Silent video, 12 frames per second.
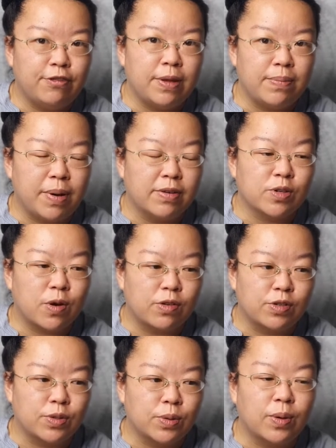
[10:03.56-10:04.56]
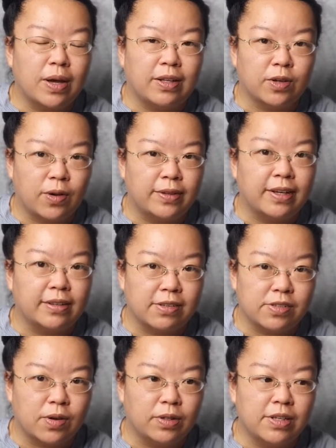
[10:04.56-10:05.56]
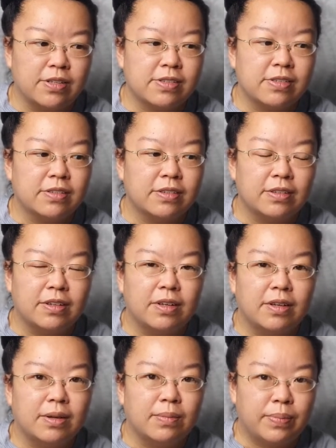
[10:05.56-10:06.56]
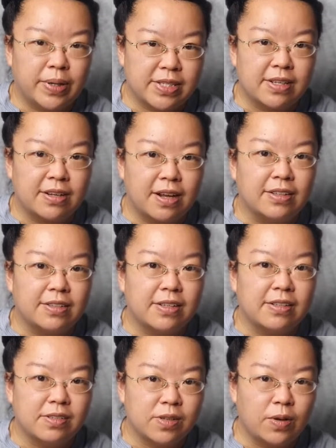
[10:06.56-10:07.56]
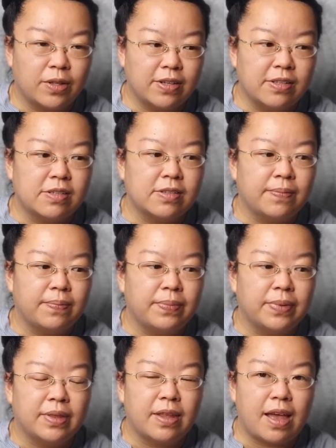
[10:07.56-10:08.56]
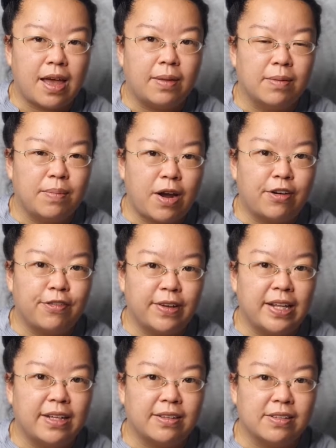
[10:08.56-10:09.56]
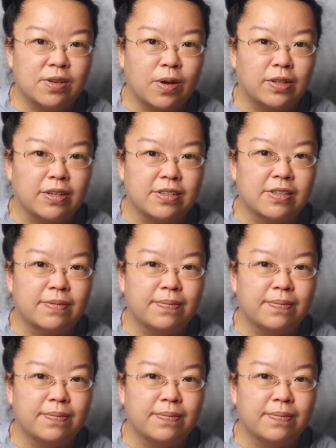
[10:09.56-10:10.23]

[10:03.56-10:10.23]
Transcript: impulse control and conduct disorders, personality disorders, and paraphilic disorders.